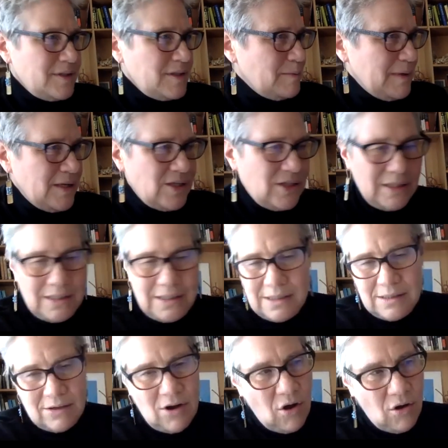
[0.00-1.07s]

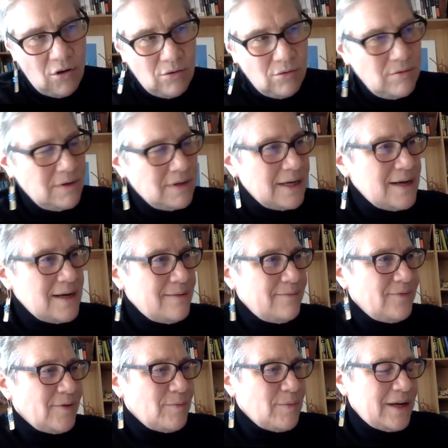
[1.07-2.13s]
species know,
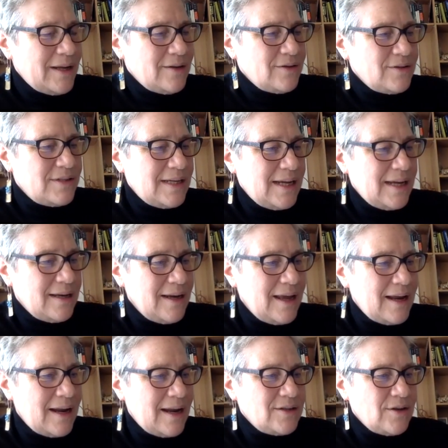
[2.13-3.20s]
um, from what I understand,
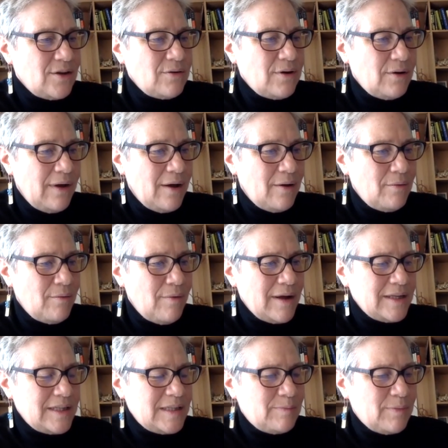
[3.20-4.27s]
and I don't know how
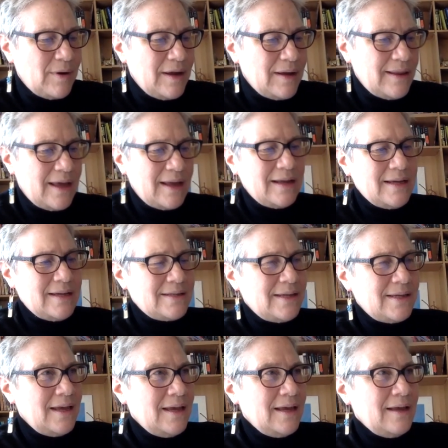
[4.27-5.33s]
widespread that is.
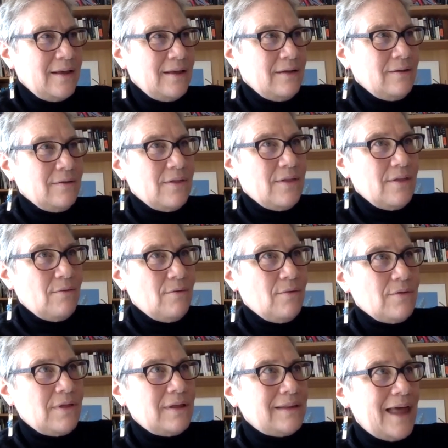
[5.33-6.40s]

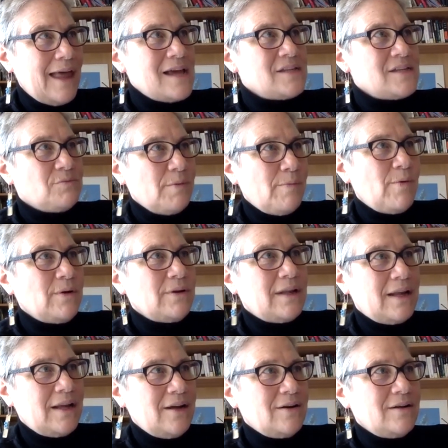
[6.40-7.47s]
The last report
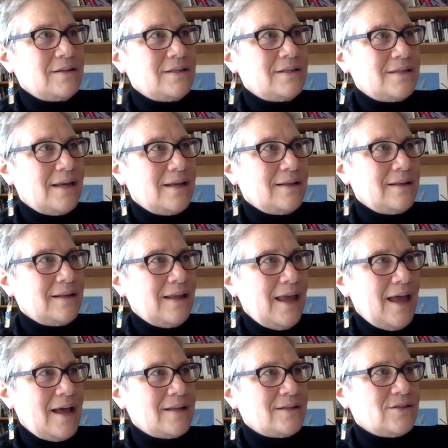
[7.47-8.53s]
that I heard said that
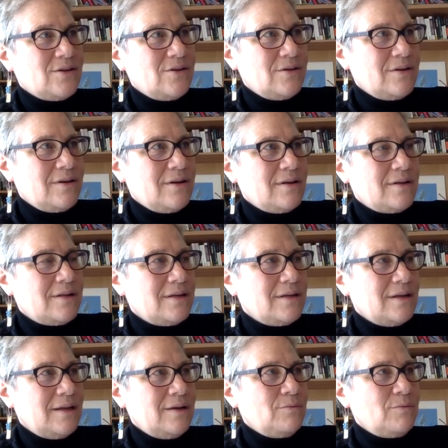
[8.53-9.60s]
cats couldn't,
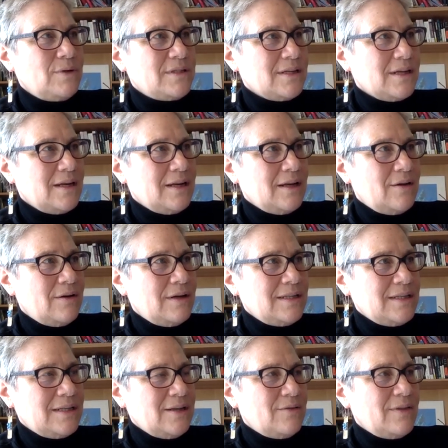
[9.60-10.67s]
it wasn't going to go, it
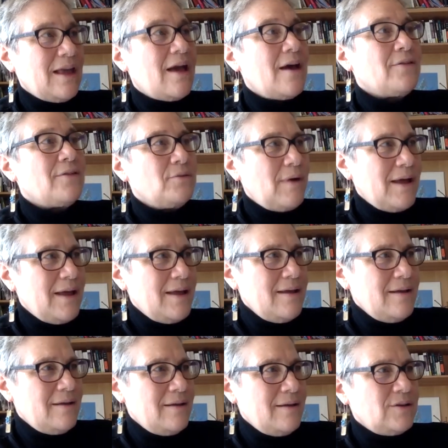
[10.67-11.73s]
didn't go the other
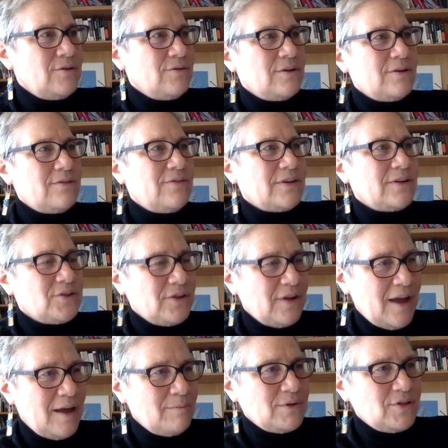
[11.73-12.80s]
way. You could infect your
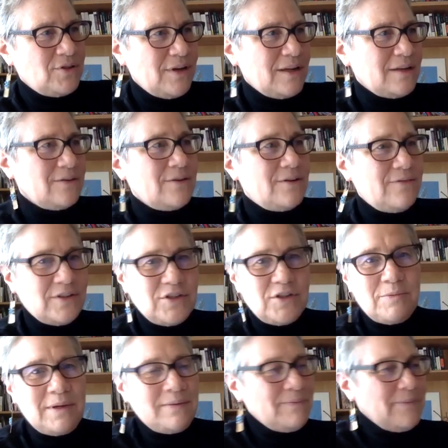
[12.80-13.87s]
cat, but your cat couldn't infect you.
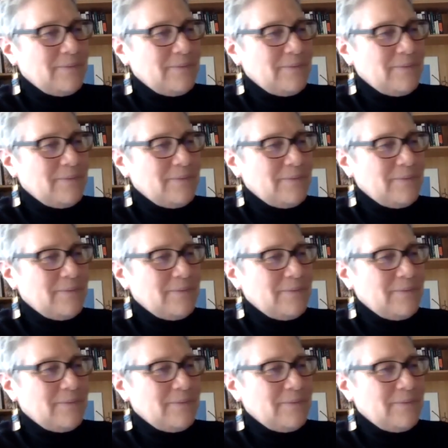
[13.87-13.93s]
But